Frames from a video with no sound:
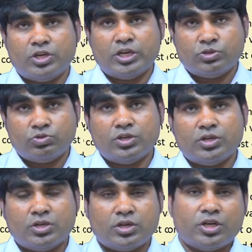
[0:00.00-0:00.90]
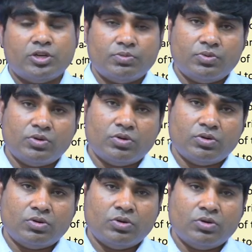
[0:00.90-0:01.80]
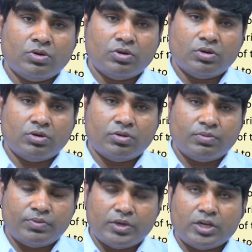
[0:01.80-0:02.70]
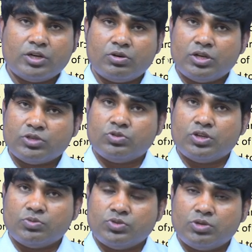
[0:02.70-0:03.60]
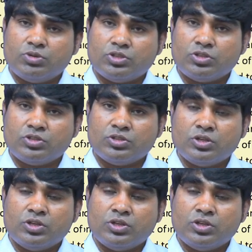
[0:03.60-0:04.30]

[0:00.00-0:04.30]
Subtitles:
actual kind of fact or actual observation.